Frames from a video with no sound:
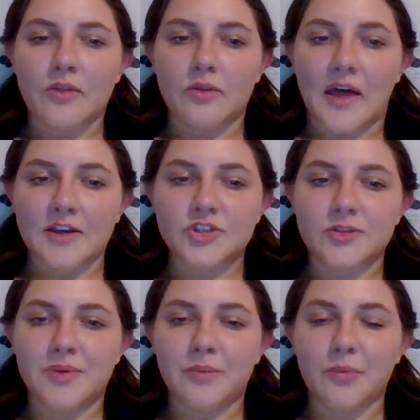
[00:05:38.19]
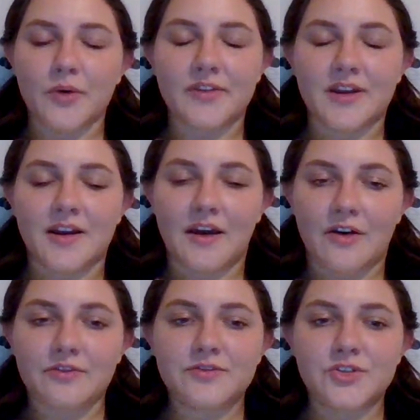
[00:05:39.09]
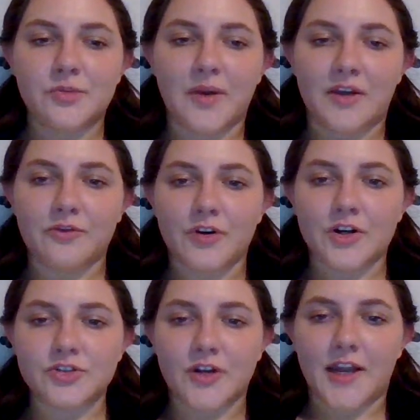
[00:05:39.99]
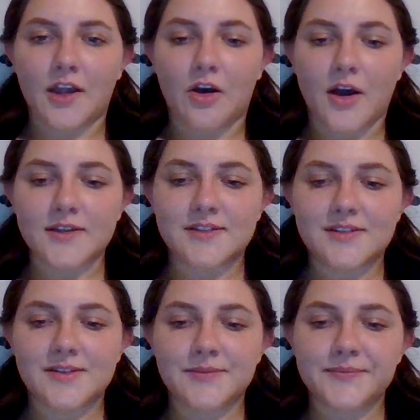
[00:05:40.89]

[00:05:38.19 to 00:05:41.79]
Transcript: that should be more than enough to pay for our training costs.